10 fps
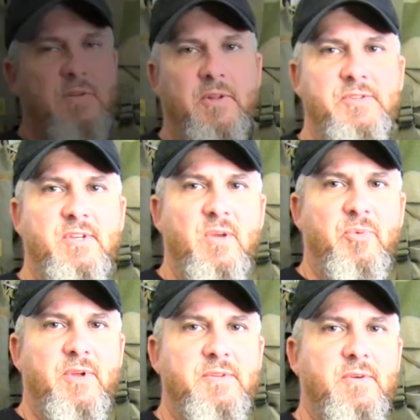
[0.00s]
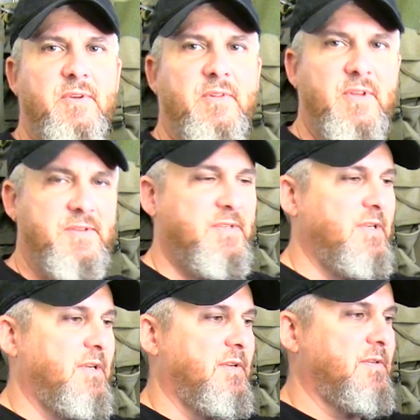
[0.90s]
so let's jump into it. This
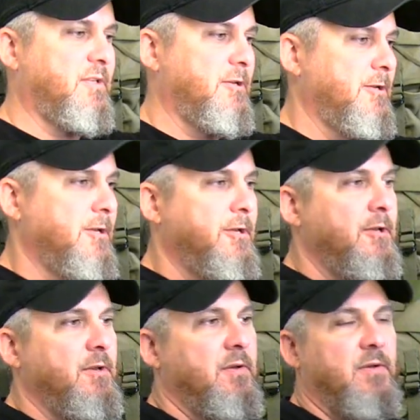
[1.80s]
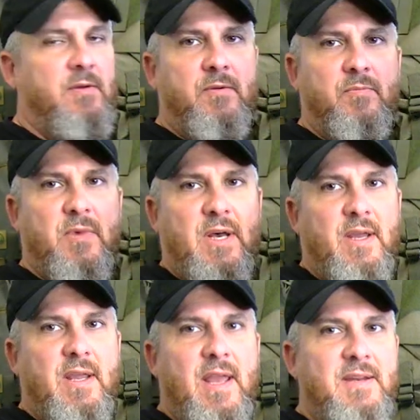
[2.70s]
is
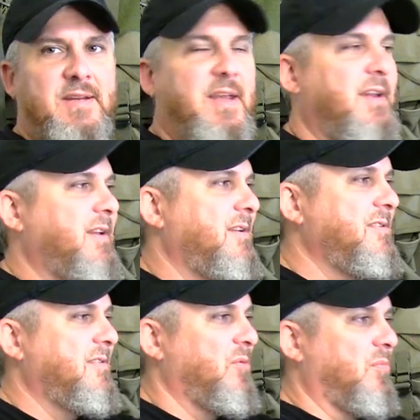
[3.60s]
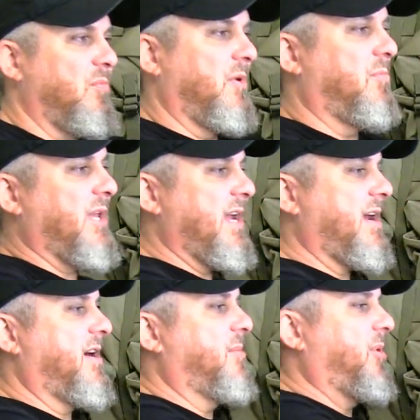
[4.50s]
my handy dandy
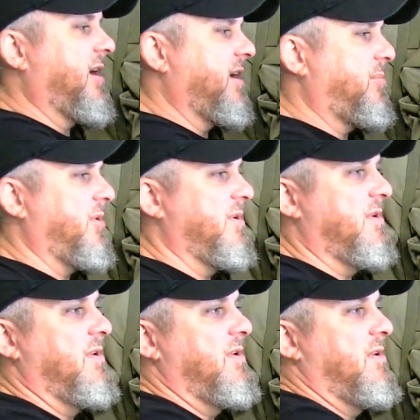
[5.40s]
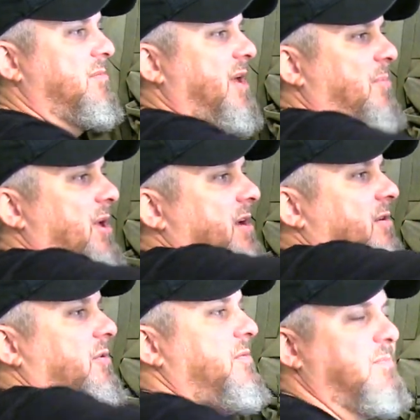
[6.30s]
black iron pipe backpack
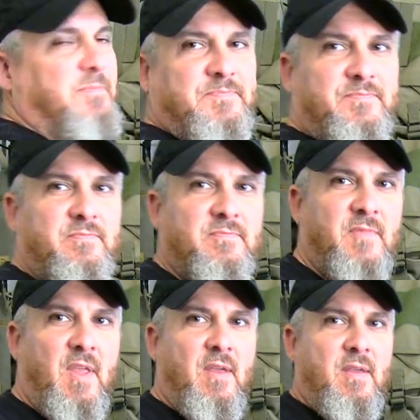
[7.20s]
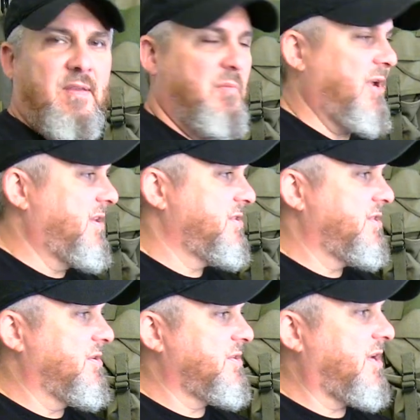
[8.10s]
holder. Made this
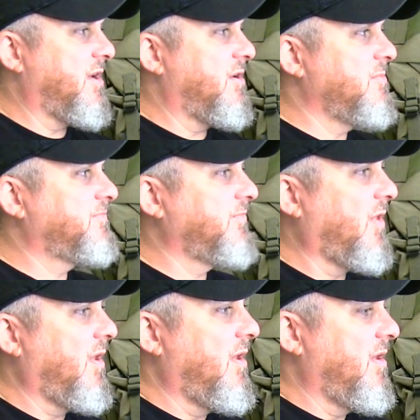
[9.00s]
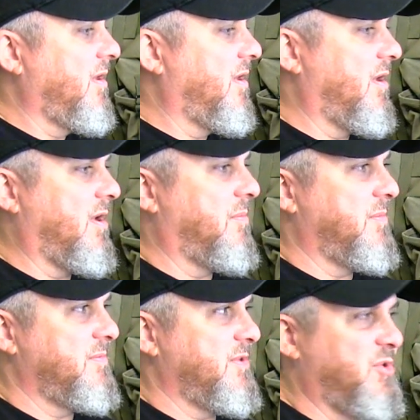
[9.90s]
years ago.
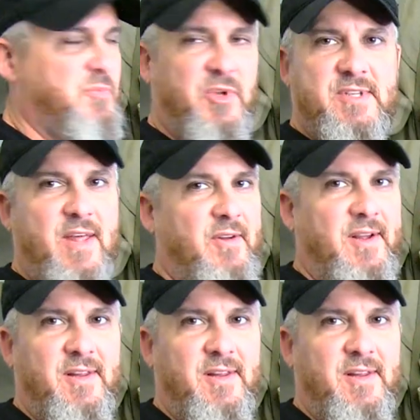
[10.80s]
Um, you just put together like